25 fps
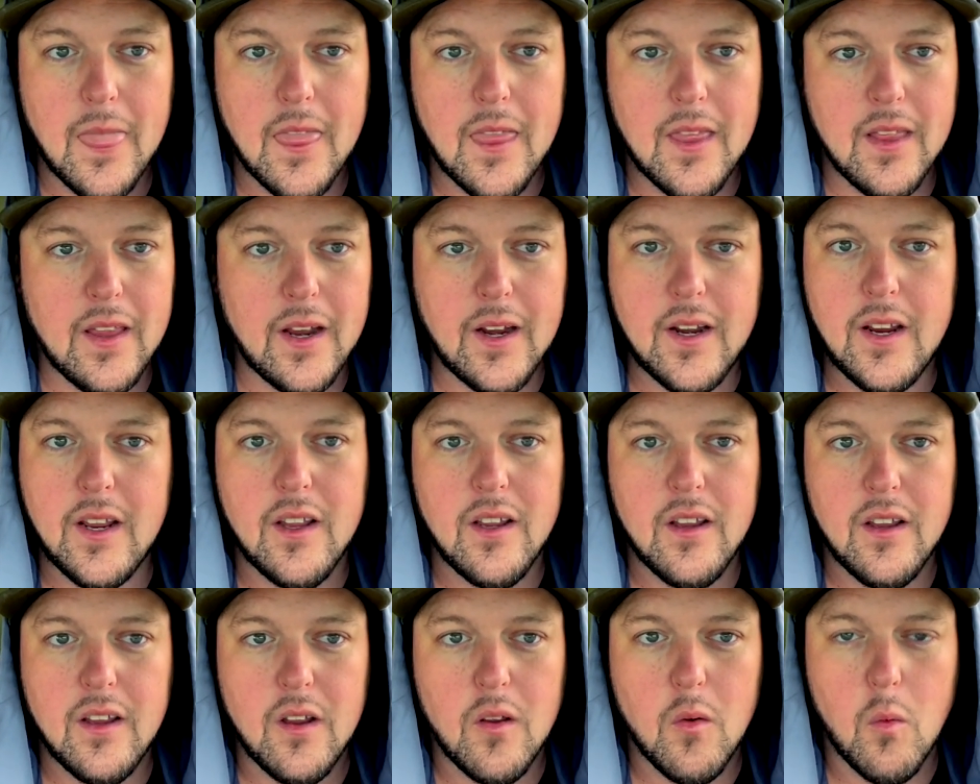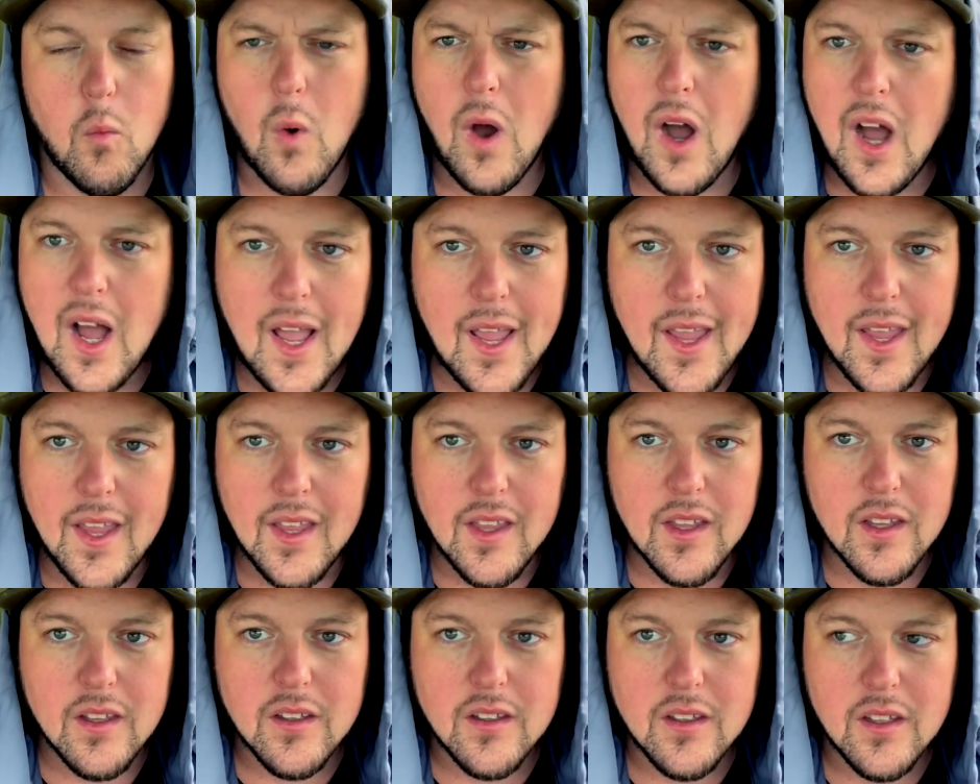Like,
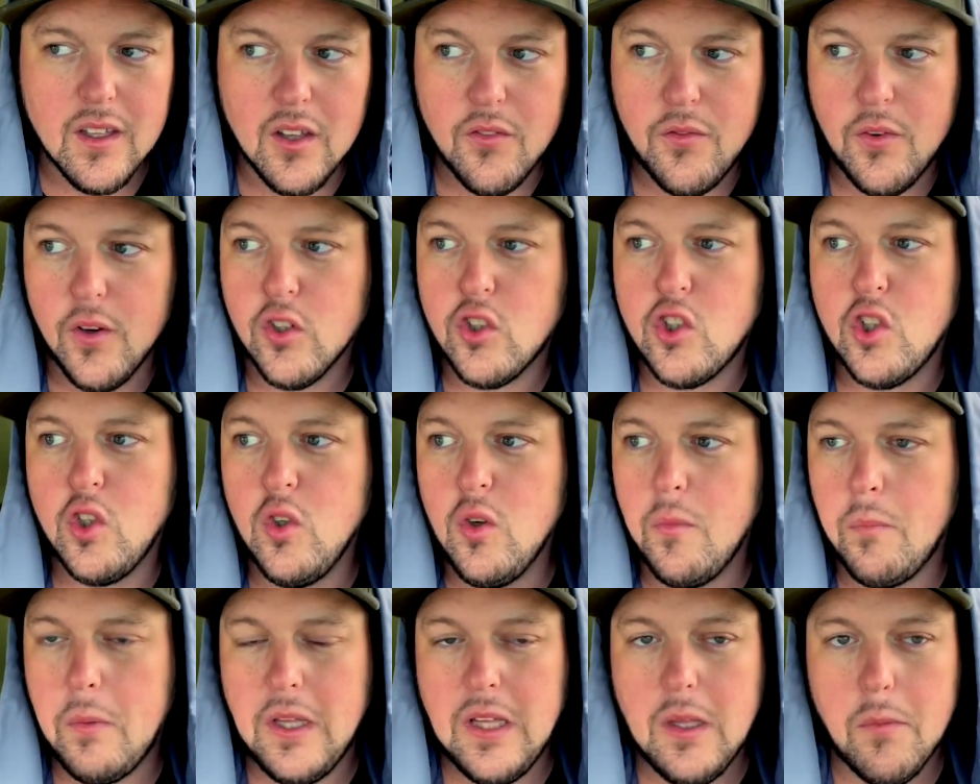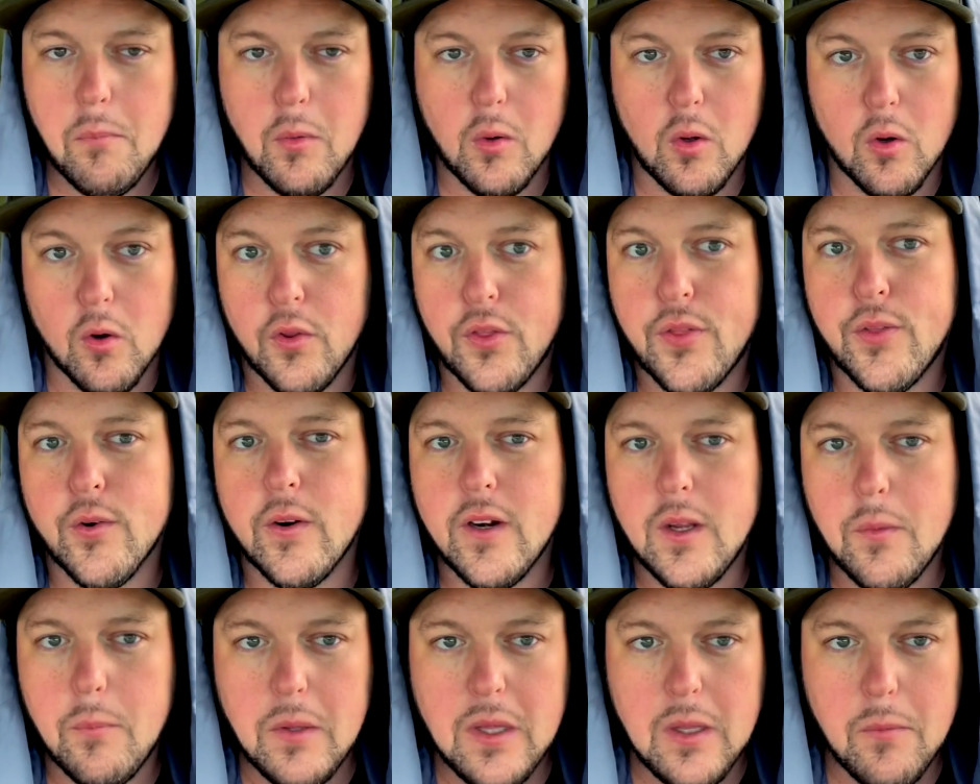why? If you're two people or
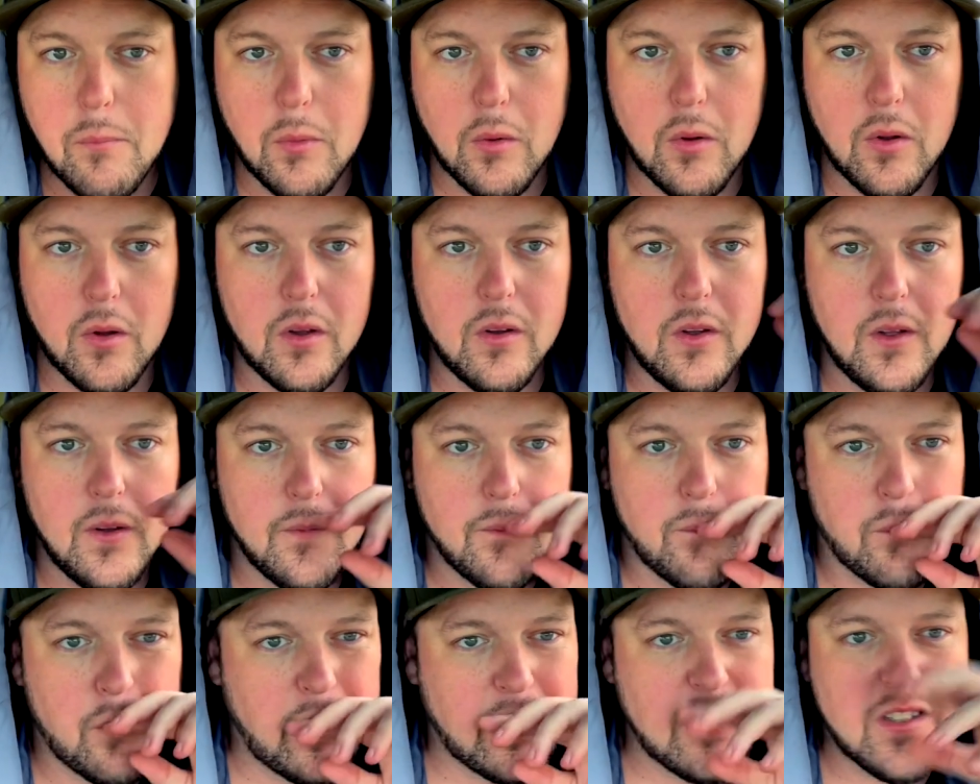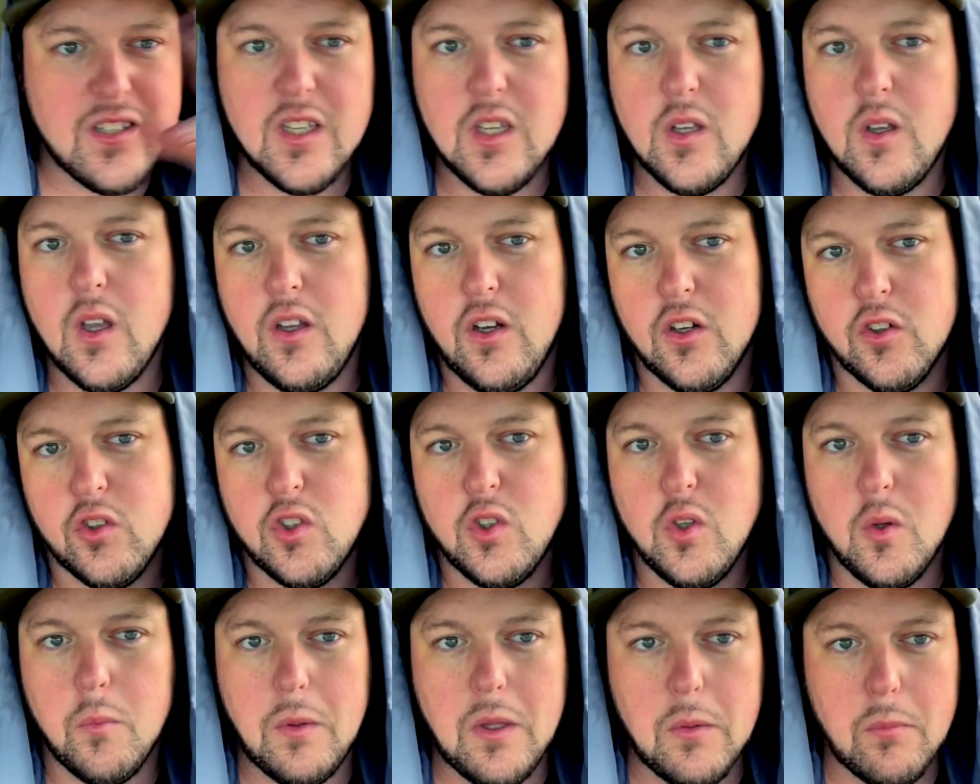three people, let's say you got your
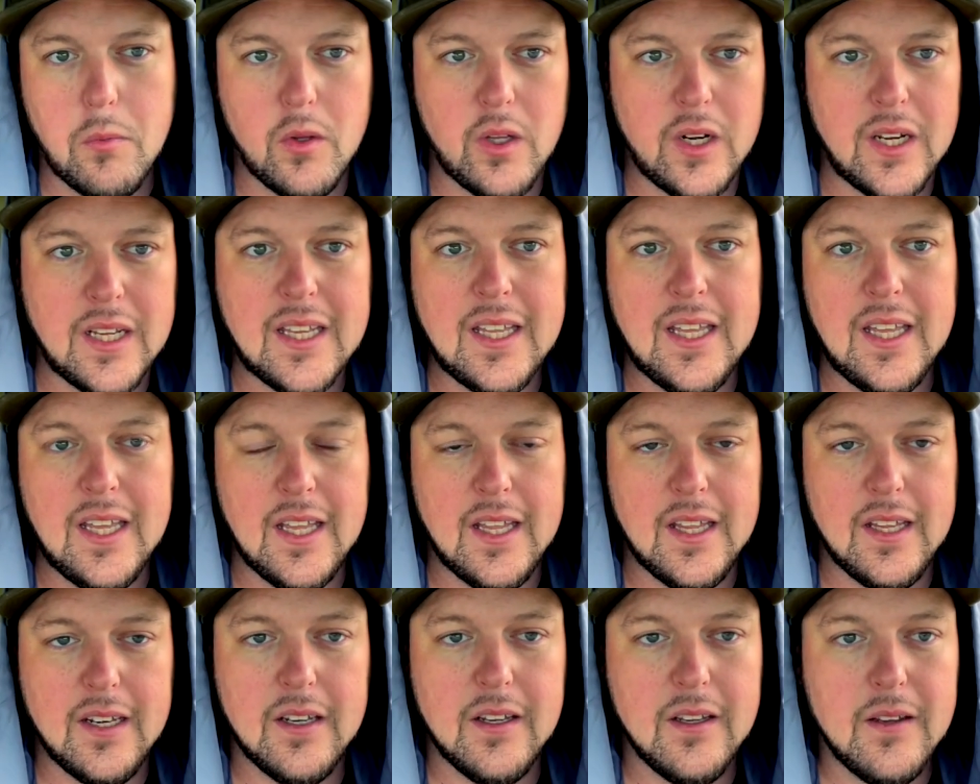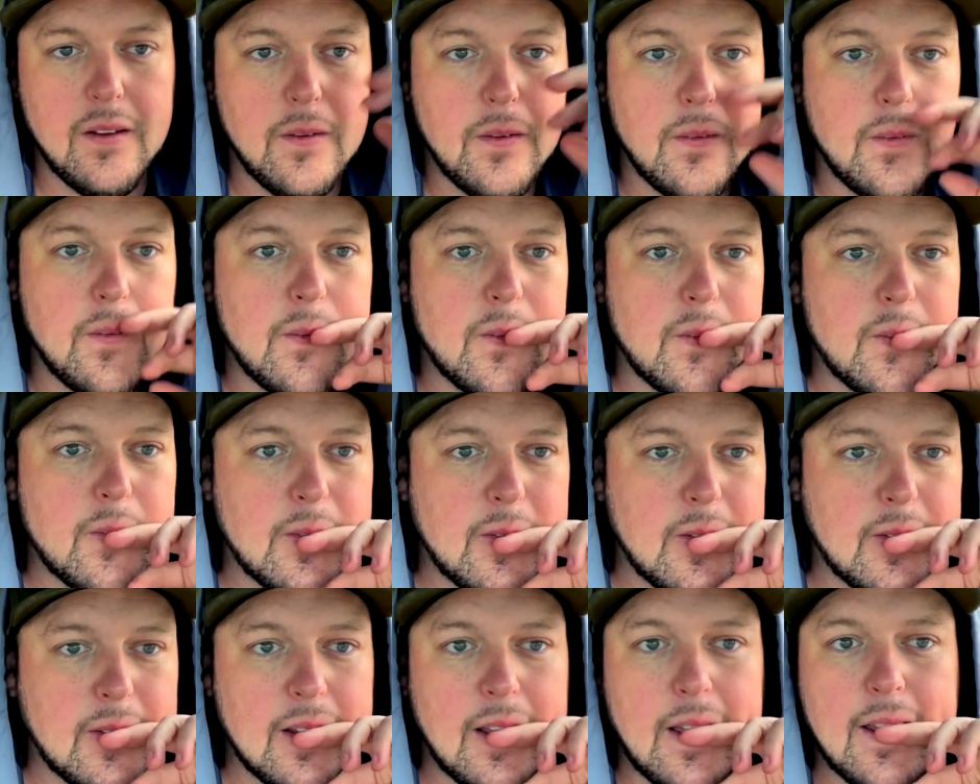two people and a kid,
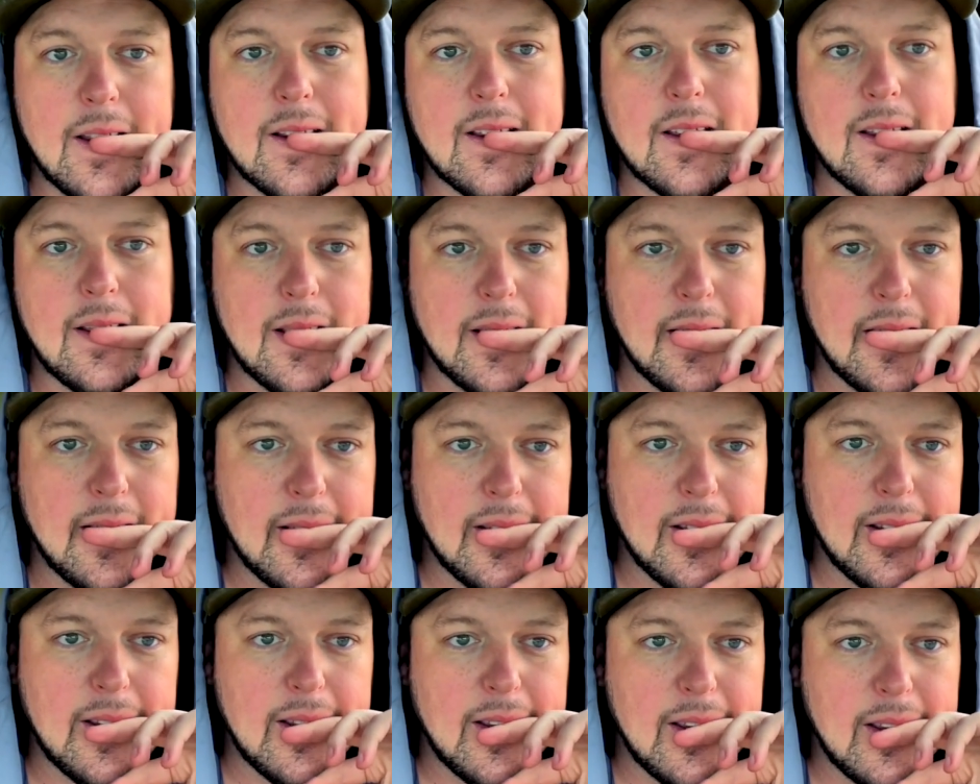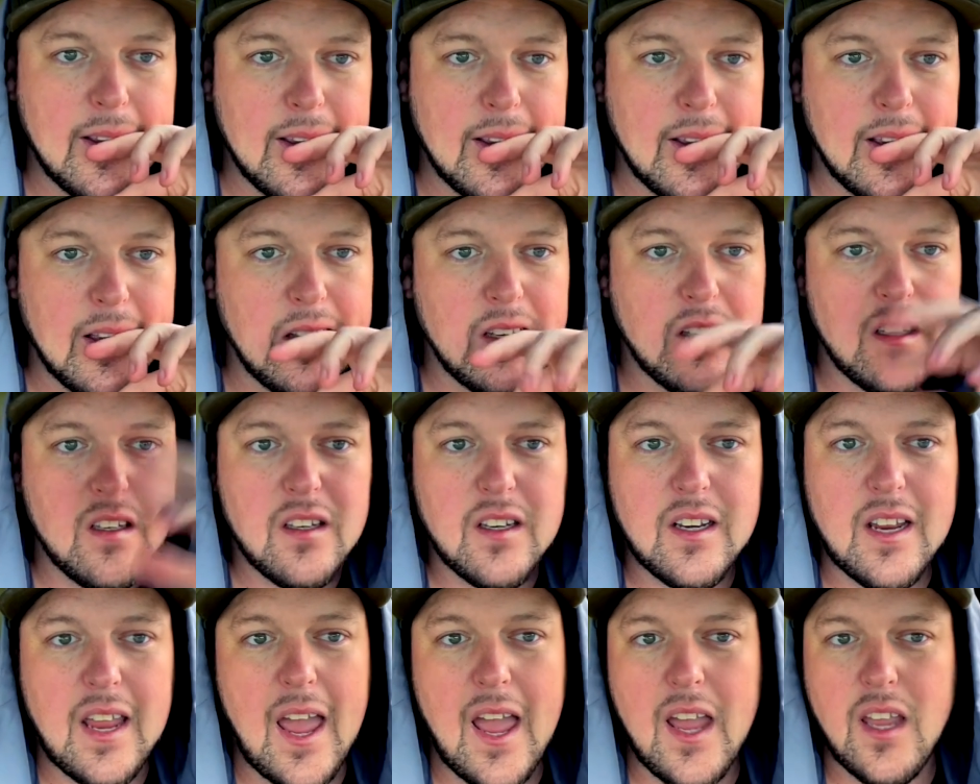like,
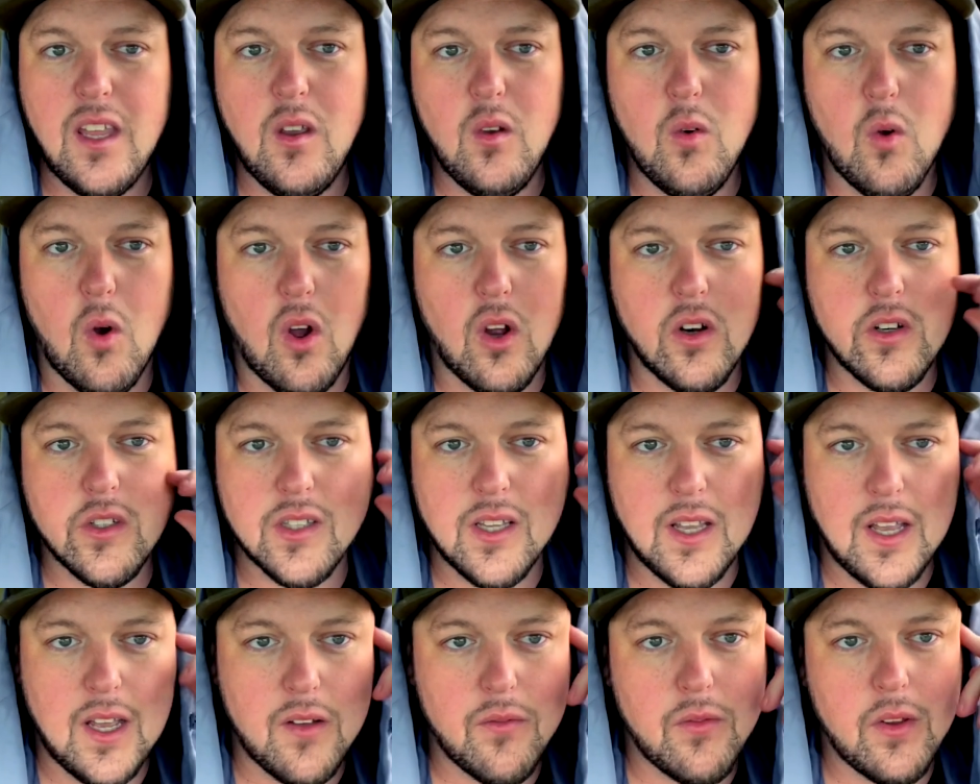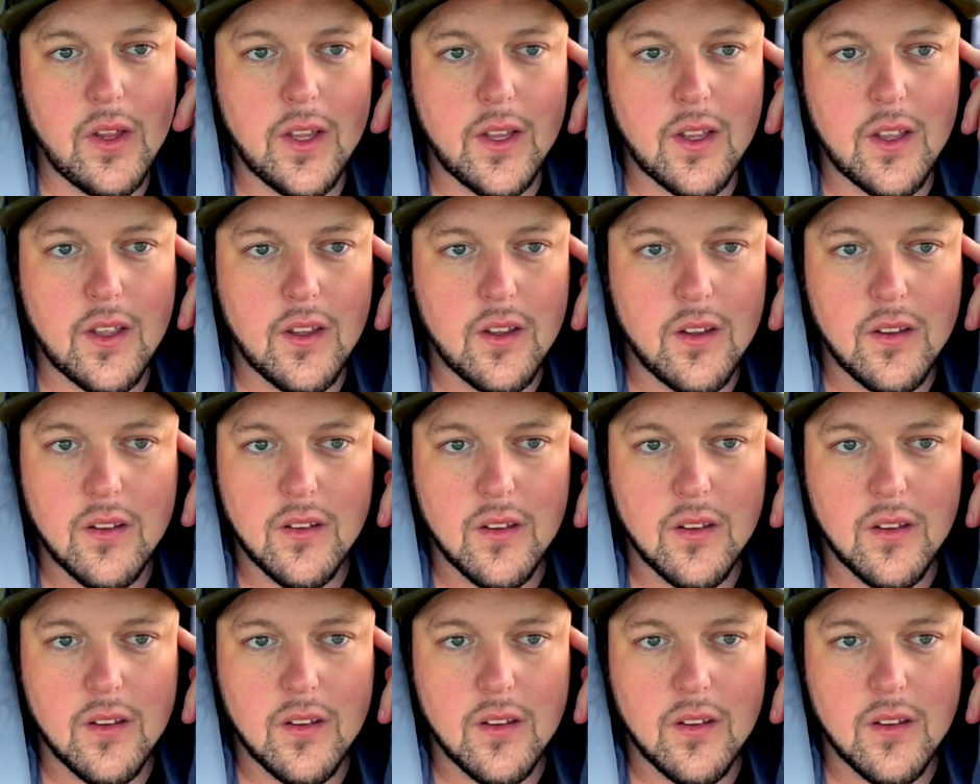can't you all just have, like,